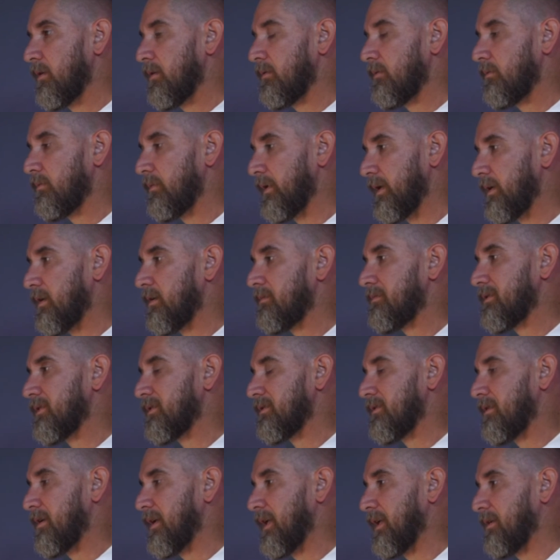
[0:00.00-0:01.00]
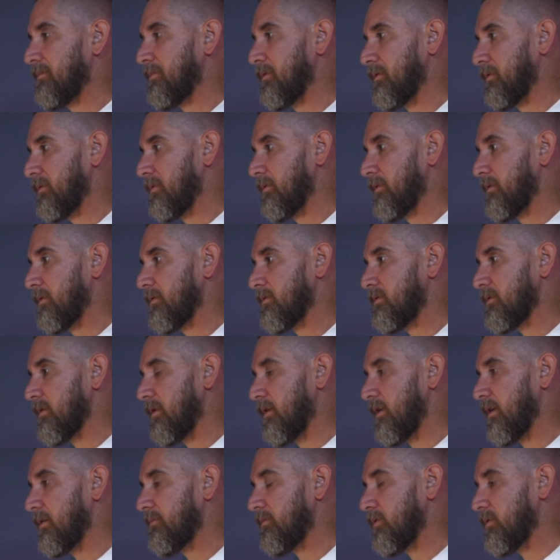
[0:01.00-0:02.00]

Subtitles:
When I'm designing boards, I'm